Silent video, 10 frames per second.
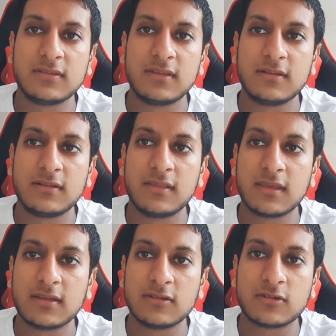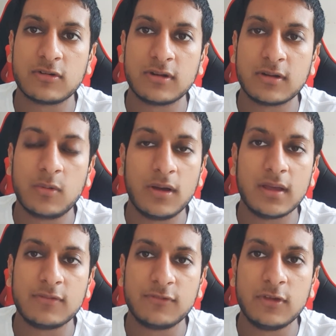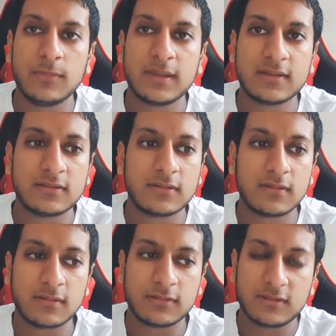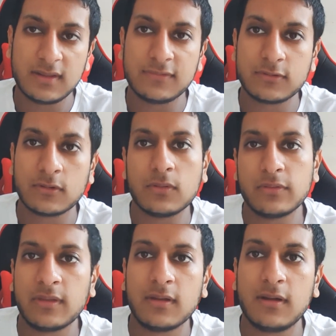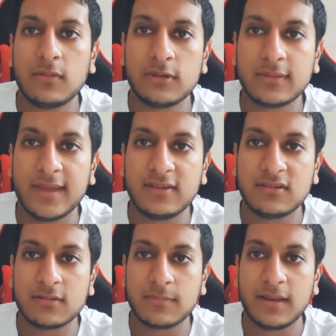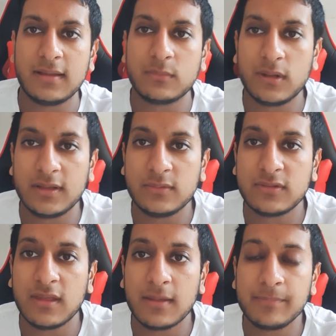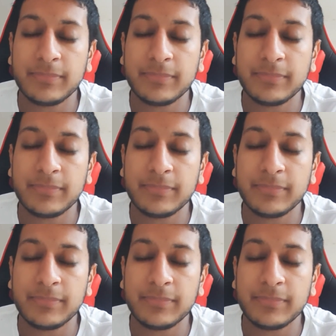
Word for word: They, they can destroy quite a few because uh, Steve saw the whole locations and plan while he was there.